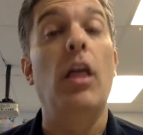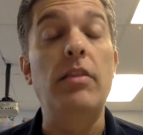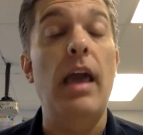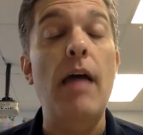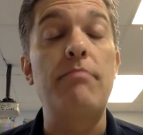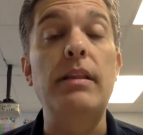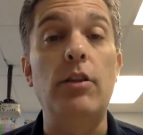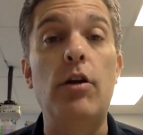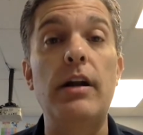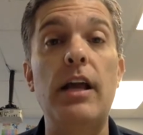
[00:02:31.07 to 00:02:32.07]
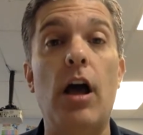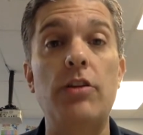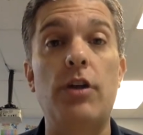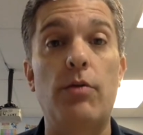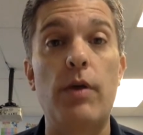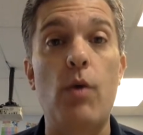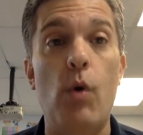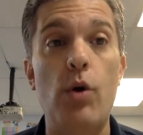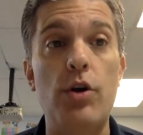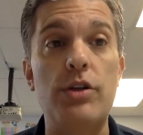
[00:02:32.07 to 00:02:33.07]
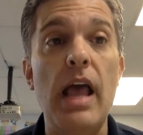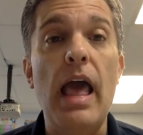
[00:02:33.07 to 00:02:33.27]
they have been learning on their recorders.